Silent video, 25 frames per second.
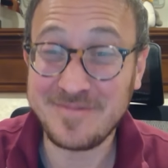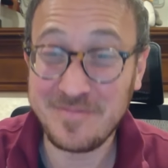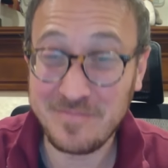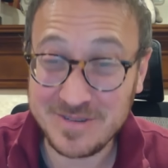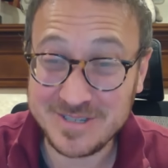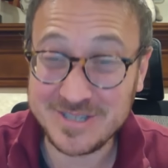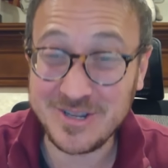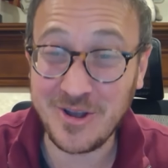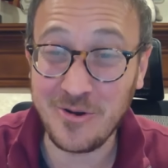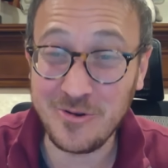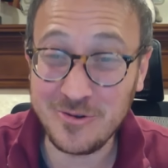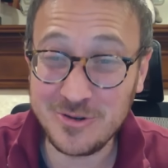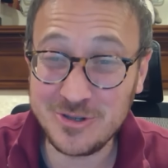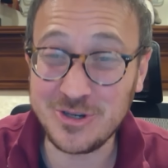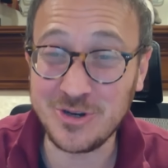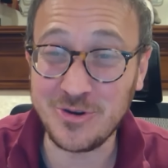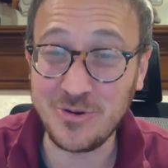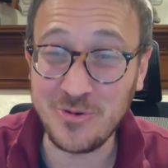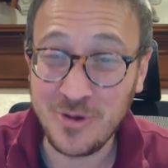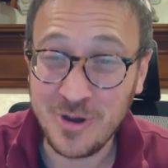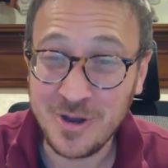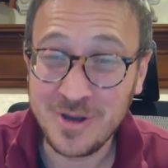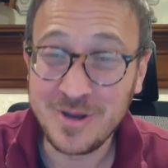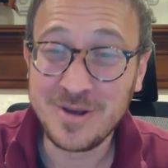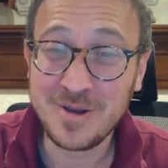just told
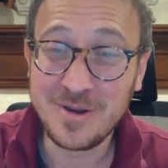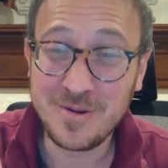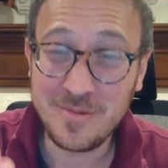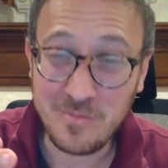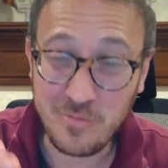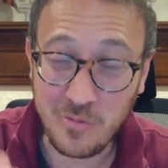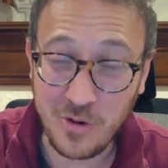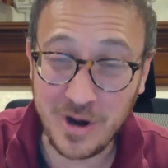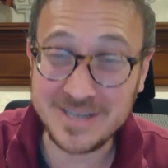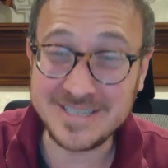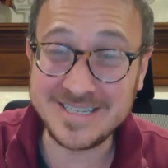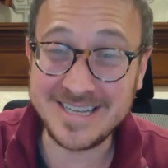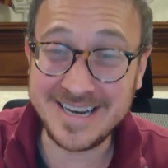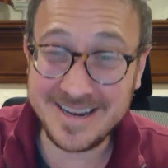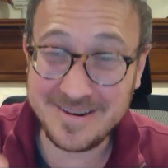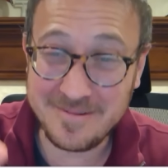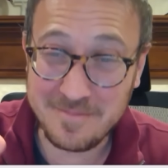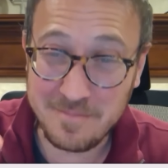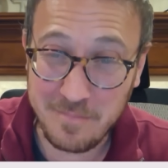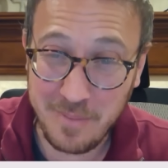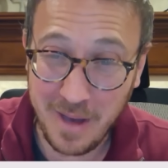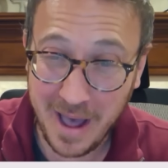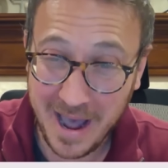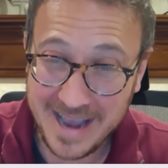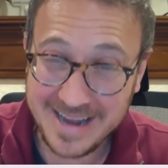you,
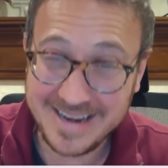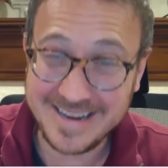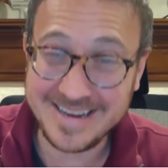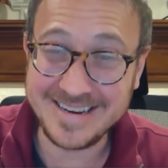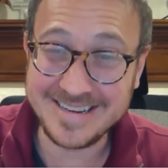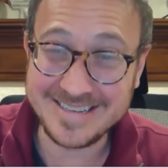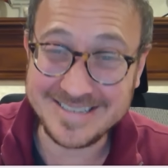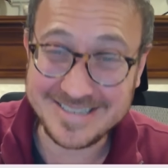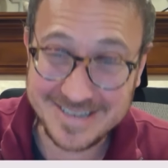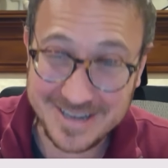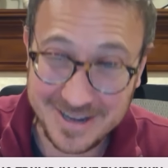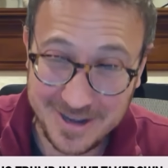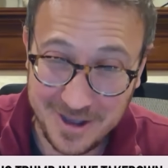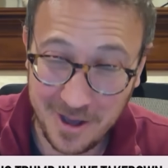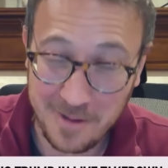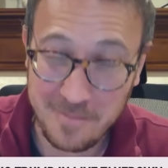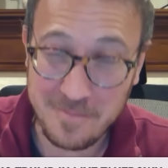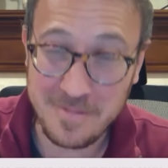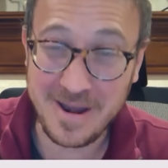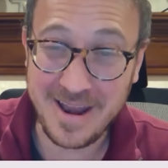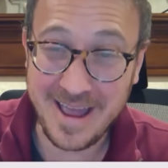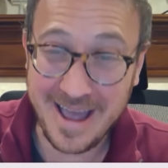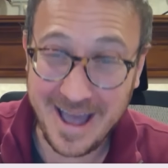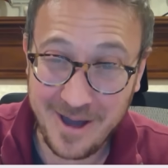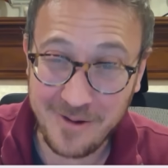President Biden is
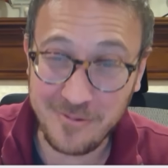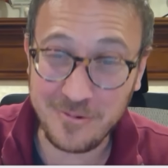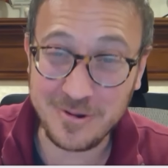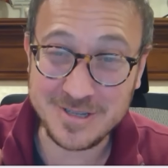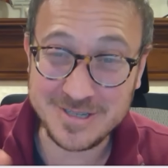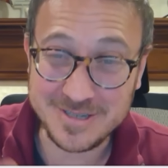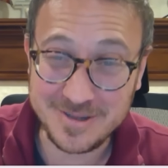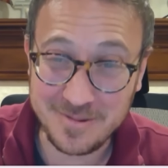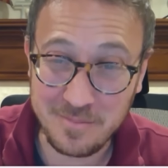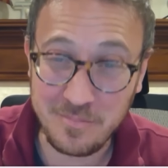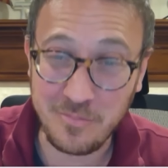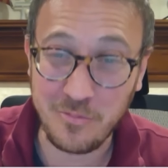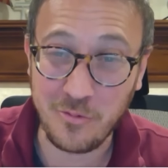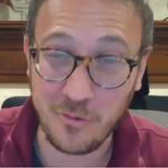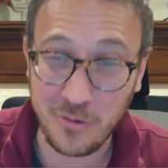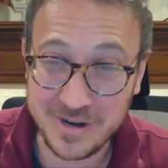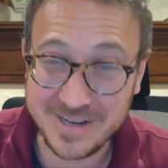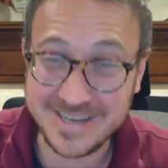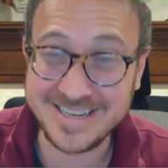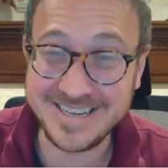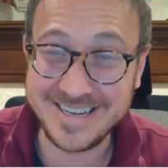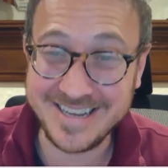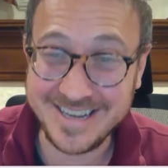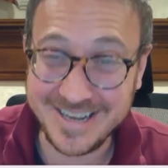coming out with some pretty